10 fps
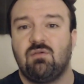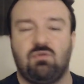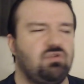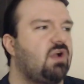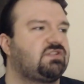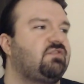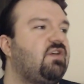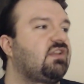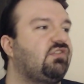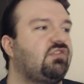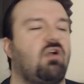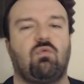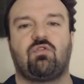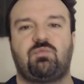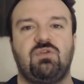When you watch the fucking Star
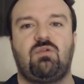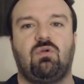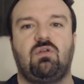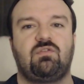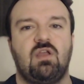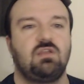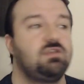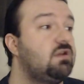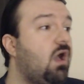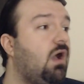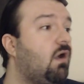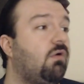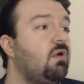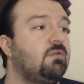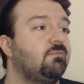Wars prequels, you
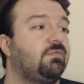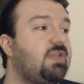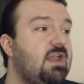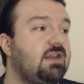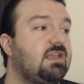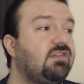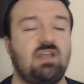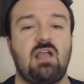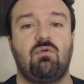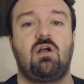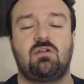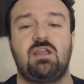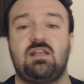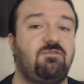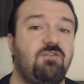know that Anakin Skywalker
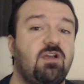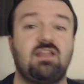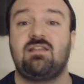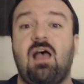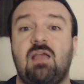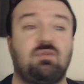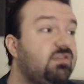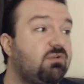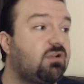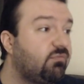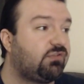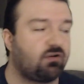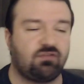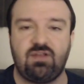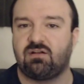ain't gonna fucking die because he becomes
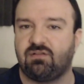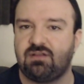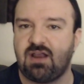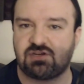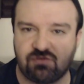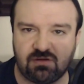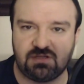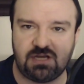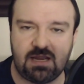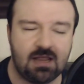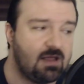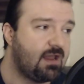Darth Vader in the next trilogy.